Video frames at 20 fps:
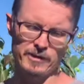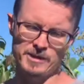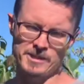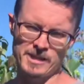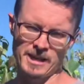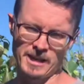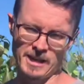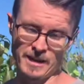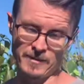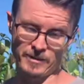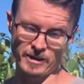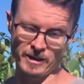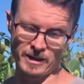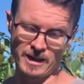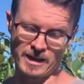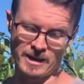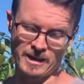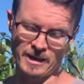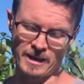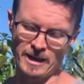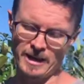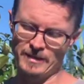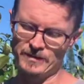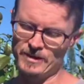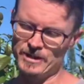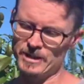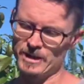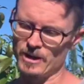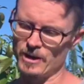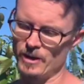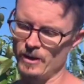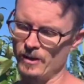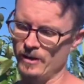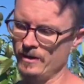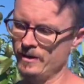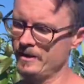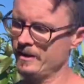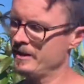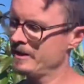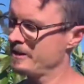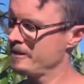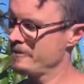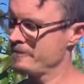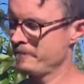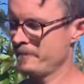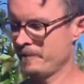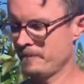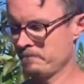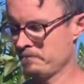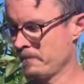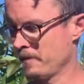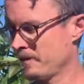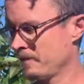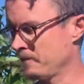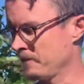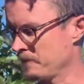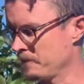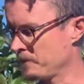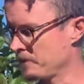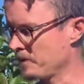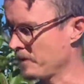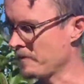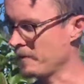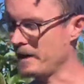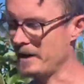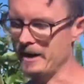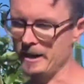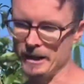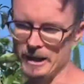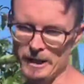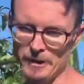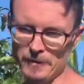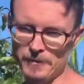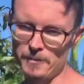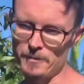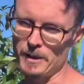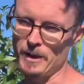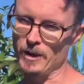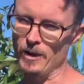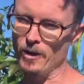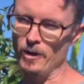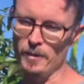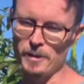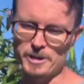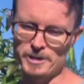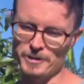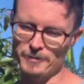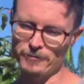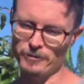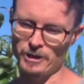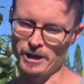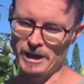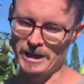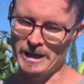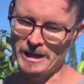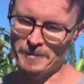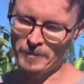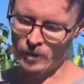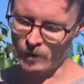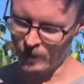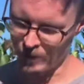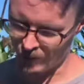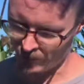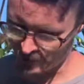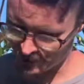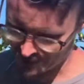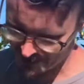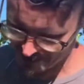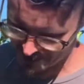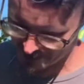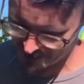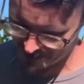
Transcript: say never kind of life, so if somebody gives me a whole bunch of free neem oil one day and